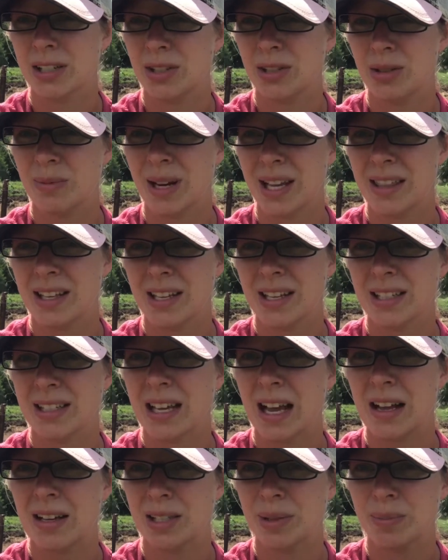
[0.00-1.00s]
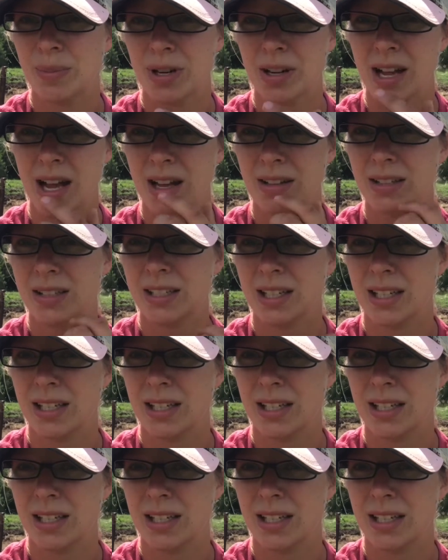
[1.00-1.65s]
tube, I think is how it's pronounced.